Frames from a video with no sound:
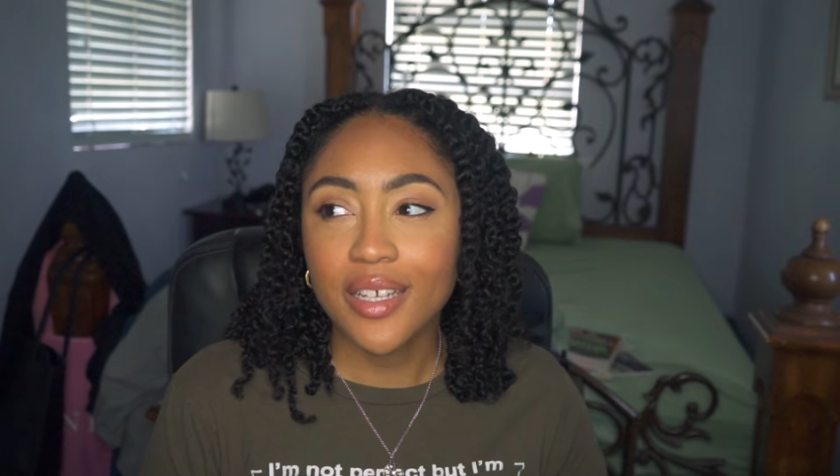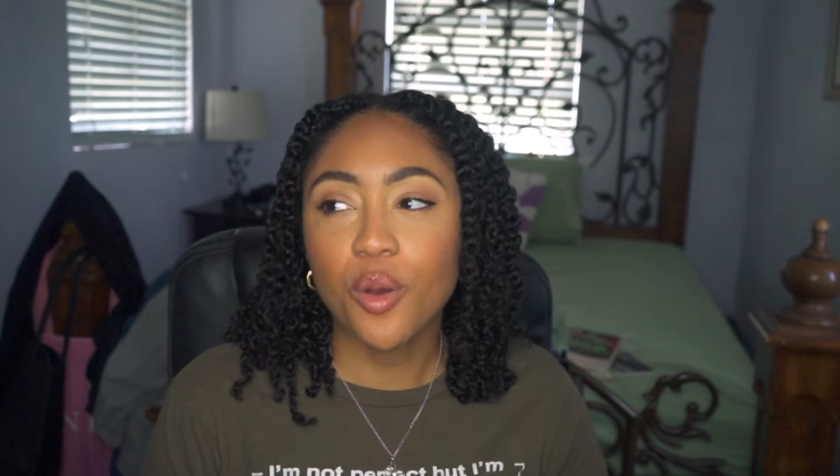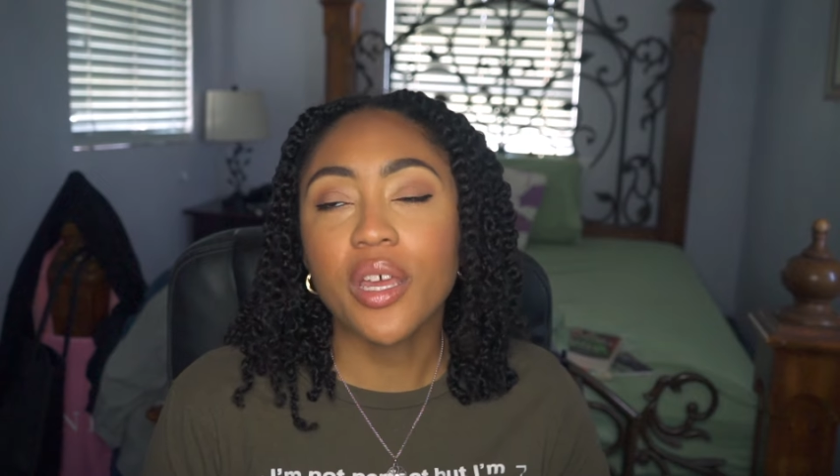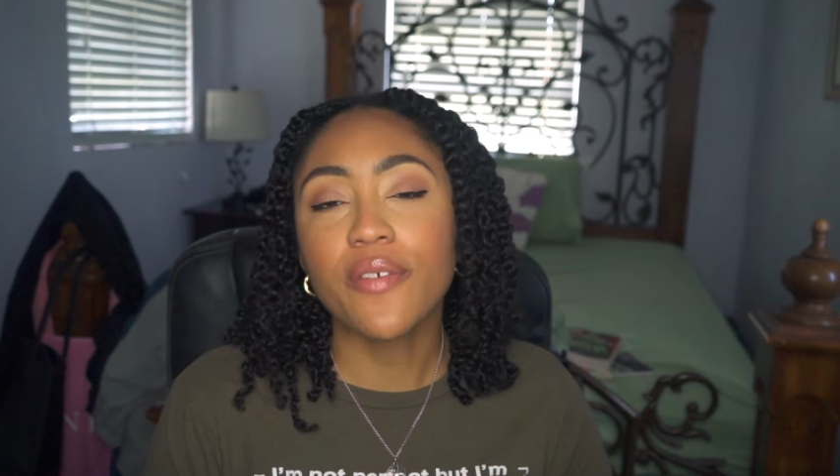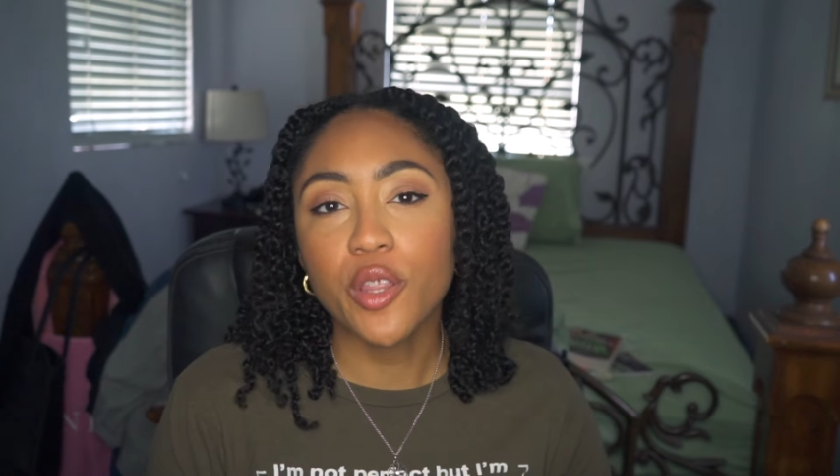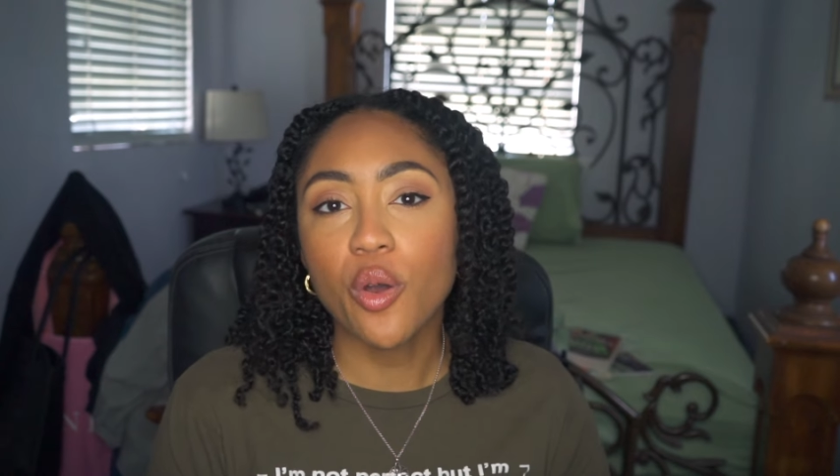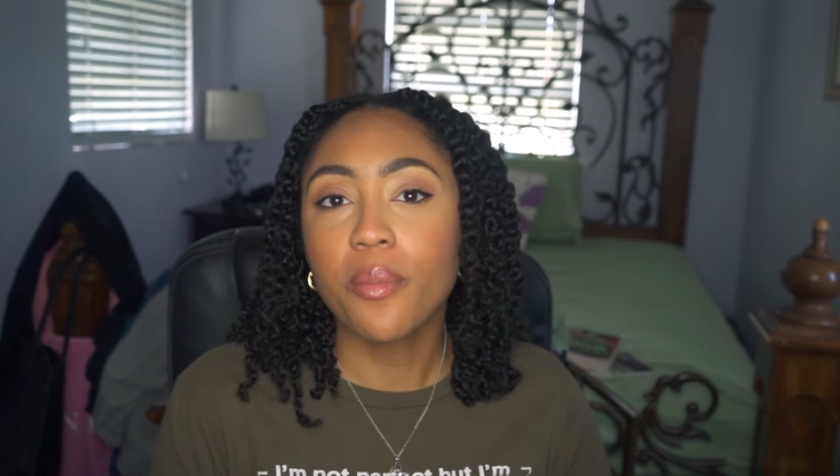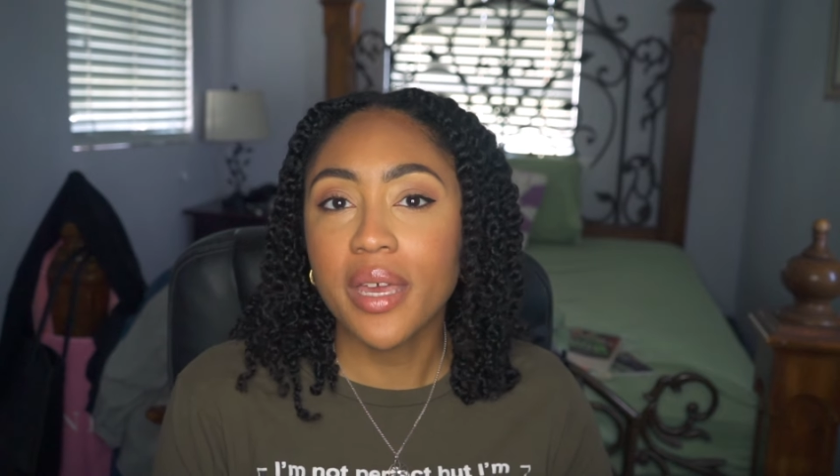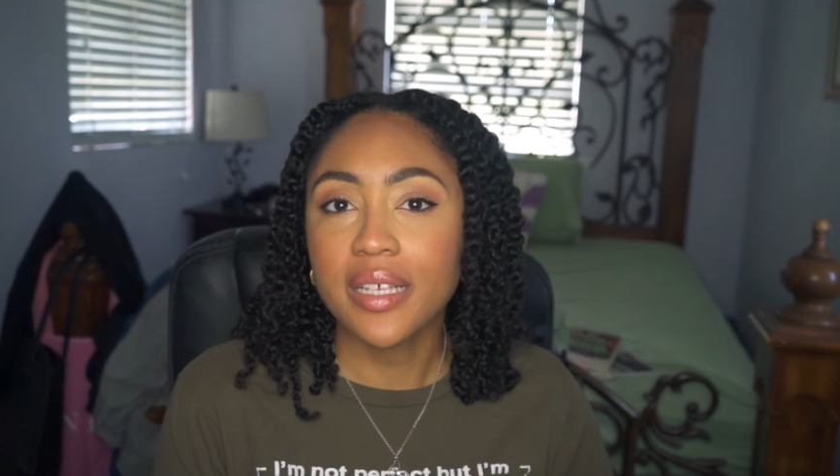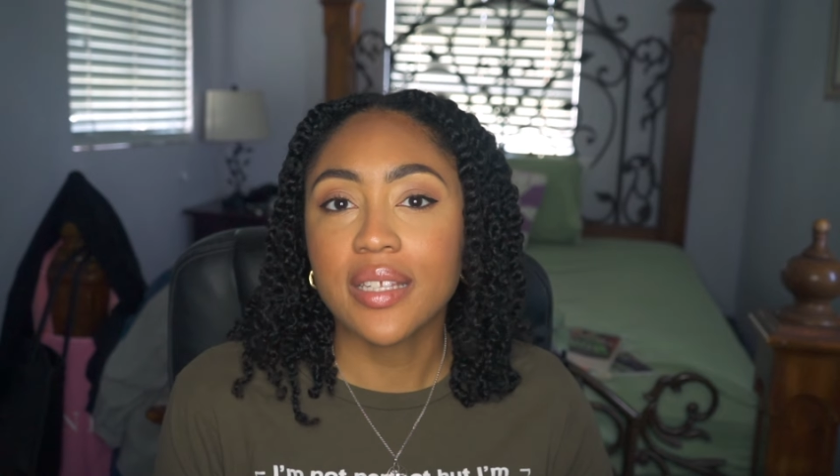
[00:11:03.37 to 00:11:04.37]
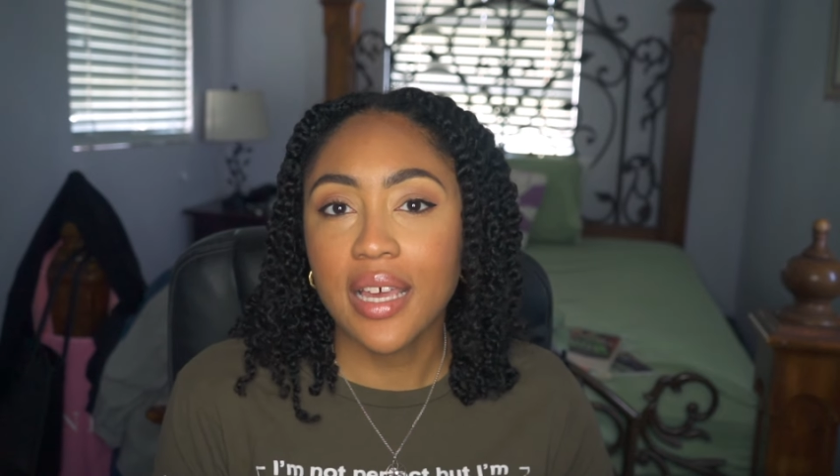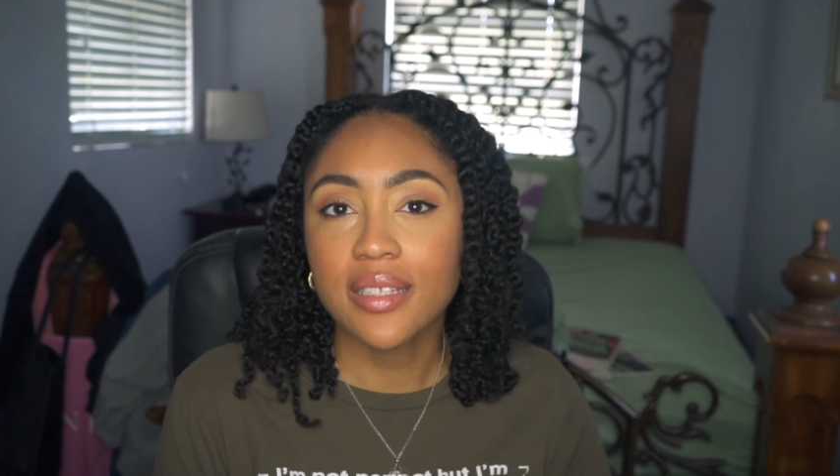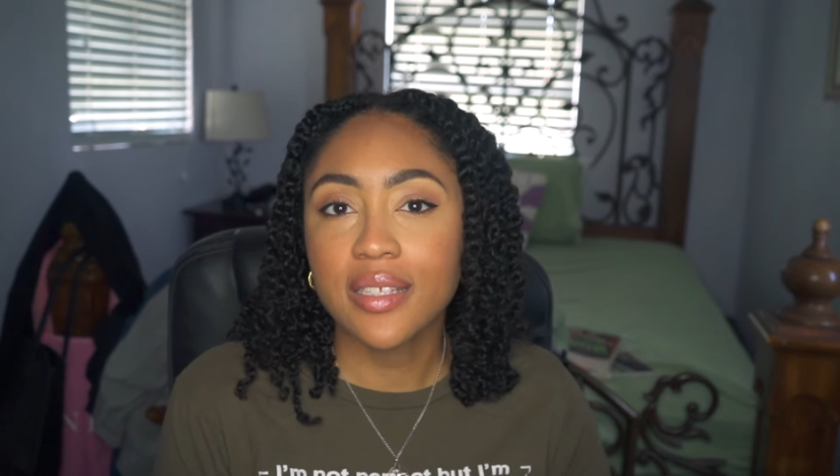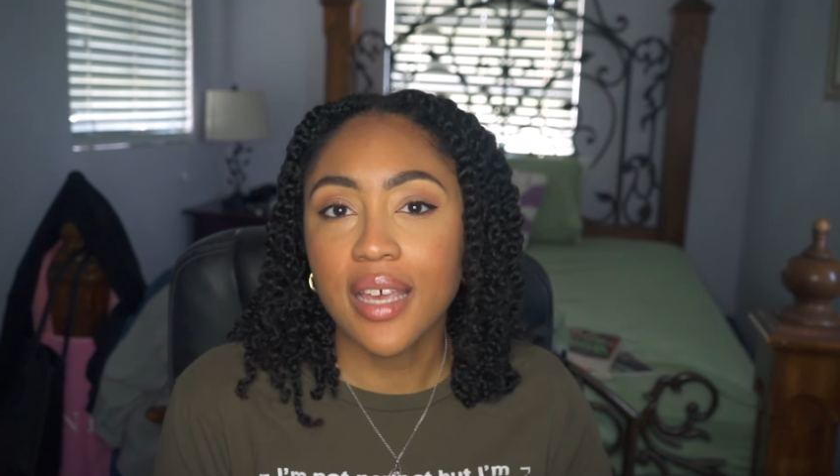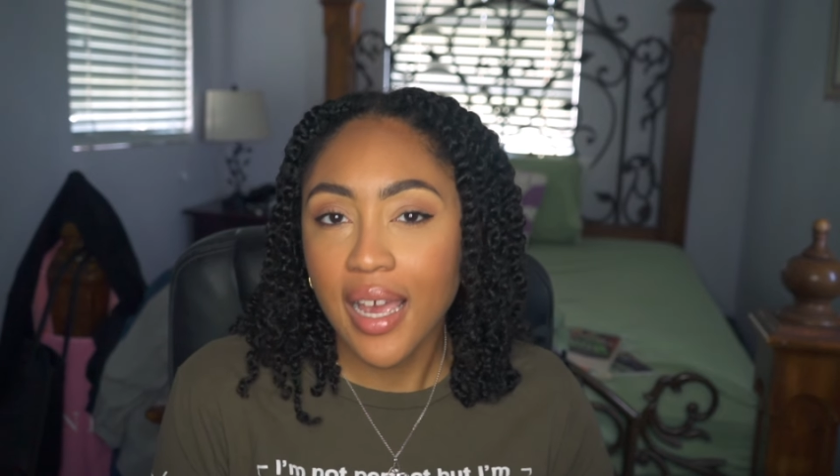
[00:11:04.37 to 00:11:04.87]
You know, even though it makes
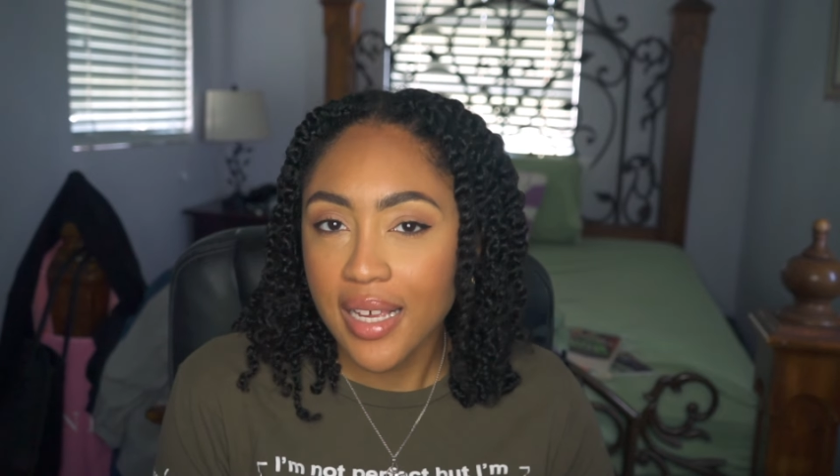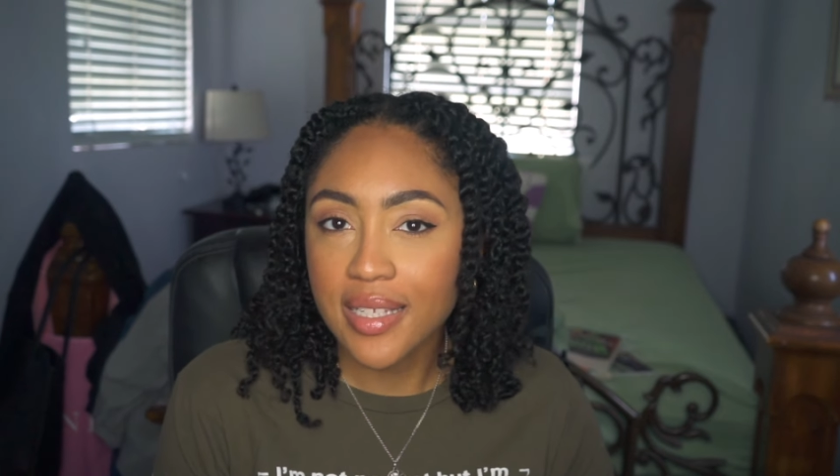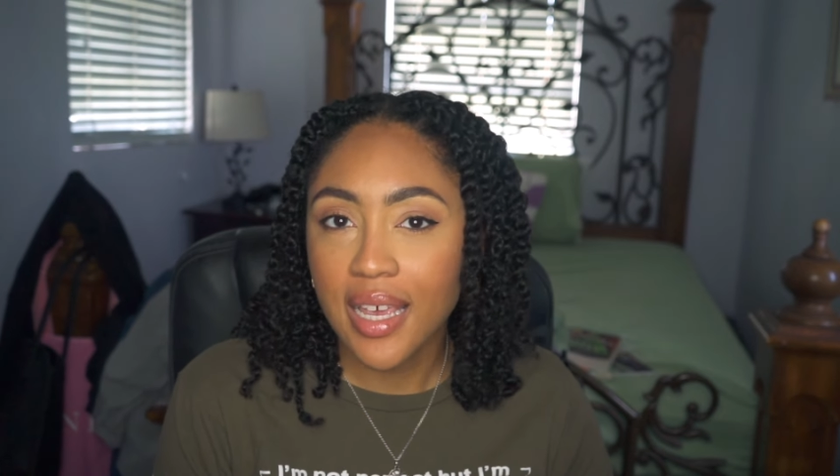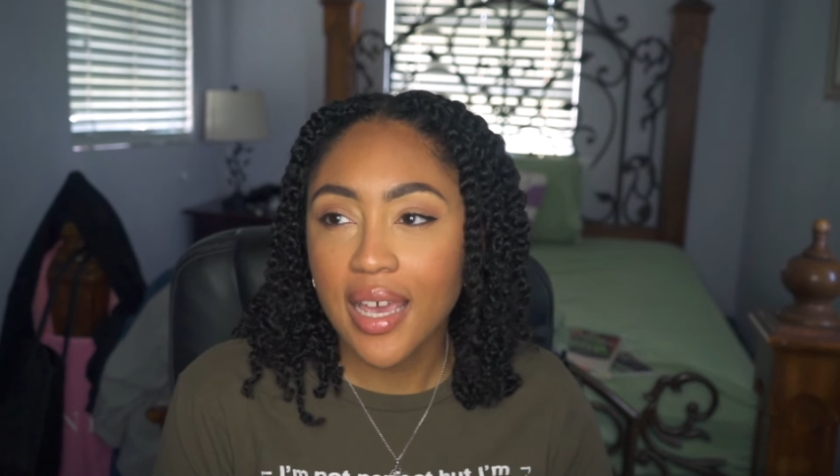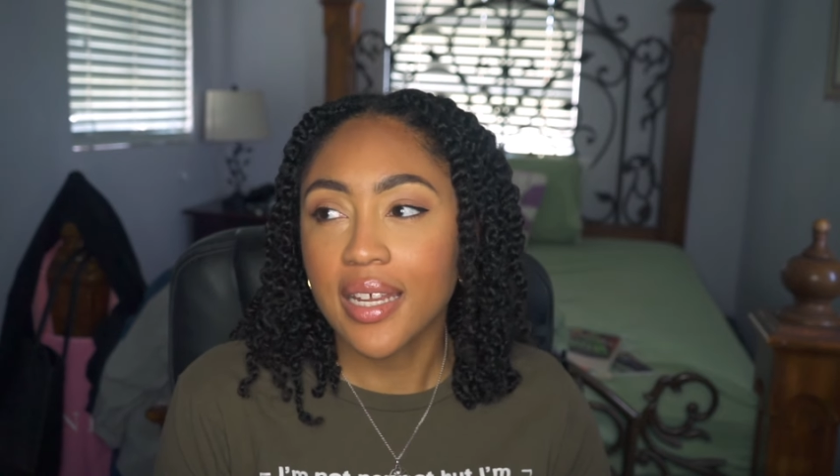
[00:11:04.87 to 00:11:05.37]
sense, like I said,